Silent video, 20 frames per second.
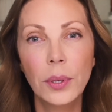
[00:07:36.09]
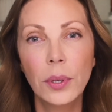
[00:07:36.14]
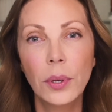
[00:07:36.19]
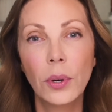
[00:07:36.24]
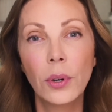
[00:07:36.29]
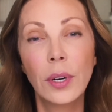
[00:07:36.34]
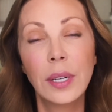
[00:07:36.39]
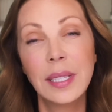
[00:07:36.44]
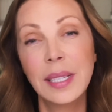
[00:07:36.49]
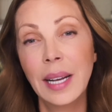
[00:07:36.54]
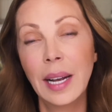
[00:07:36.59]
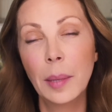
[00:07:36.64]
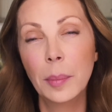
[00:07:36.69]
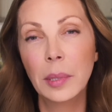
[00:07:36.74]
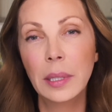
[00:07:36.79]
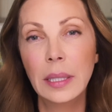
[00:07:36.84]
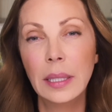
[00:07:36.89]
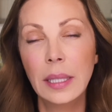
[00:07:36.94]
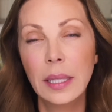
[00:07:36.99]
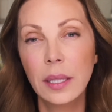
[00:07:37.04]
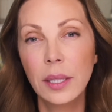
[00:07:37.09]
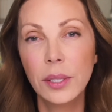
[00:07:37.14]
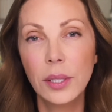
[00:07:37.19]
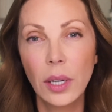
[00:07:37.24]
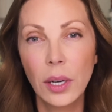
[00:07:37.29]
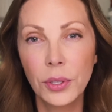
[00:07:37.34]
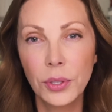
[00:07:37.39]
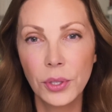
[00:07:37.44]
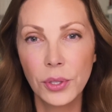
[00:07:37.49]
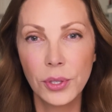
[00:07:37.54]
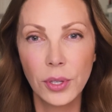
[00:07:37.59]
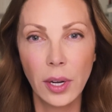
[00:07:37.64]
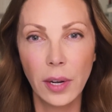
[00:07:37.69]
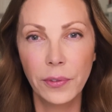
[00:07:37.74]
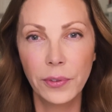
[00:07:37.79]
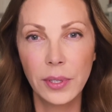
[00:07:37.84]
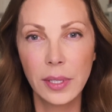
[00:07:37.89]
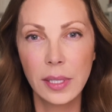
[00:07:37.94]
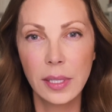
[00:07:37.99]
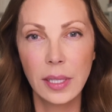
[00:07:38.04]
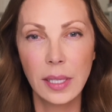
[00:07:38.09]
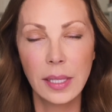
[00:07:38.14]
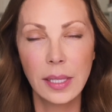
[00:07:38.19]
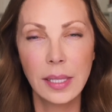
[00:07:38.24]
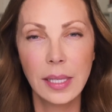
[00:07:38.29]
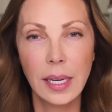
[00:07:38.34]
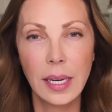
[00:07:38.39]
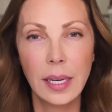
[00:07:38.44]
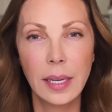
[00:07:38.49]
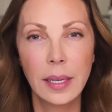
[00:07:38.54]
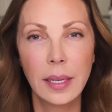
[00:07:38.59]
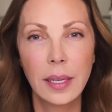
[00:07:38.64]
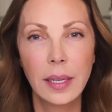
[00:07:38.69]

or a tablet in a doctor's office, let's say.